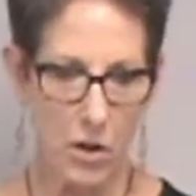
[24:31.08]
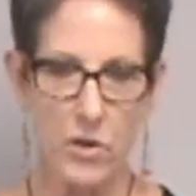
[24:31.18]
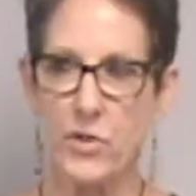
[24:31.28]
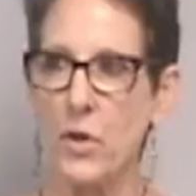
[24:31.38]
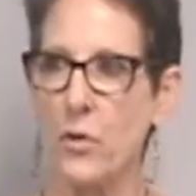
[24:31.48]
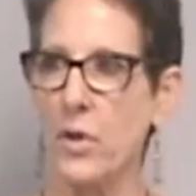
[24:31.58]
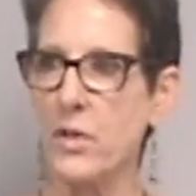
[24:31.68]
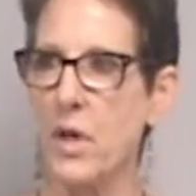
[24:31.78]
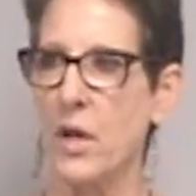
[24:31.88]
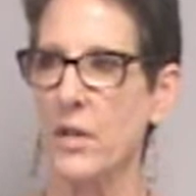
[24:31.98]
Also,
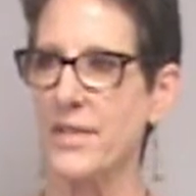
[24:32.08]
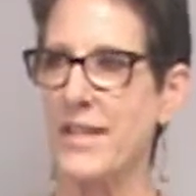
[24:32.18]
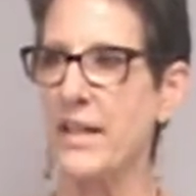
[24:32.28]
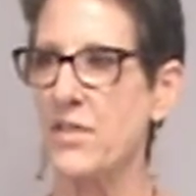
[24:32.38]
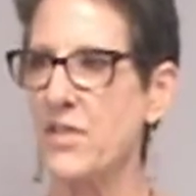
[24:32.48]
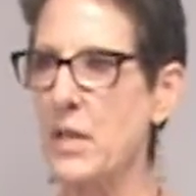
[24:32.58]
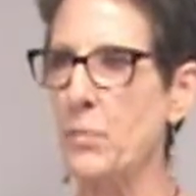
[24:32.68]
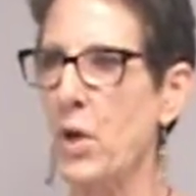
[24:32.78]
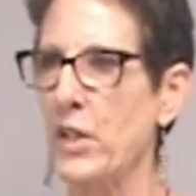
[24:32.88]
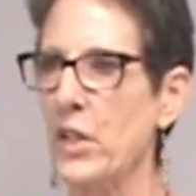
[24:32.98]
the sign of
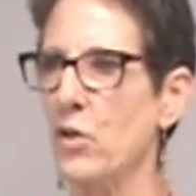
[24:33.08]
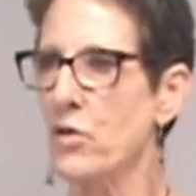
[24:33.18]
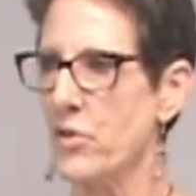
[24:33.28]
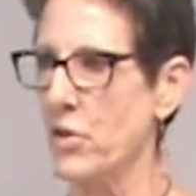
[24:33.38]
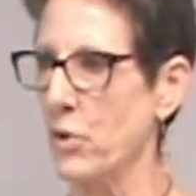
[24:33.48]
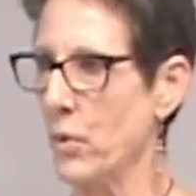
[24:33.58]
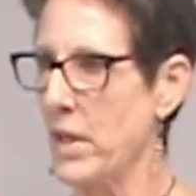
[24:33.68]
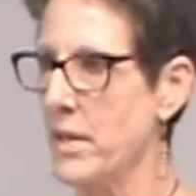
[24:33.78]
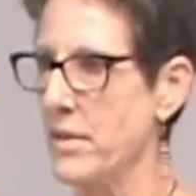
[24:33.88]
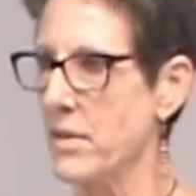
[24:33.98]
sleepwalking also
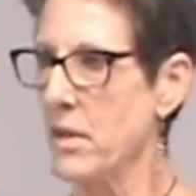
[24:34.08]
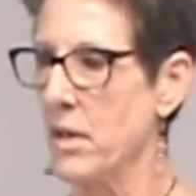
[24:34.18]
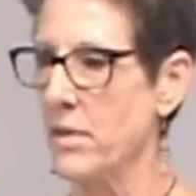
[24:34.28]
is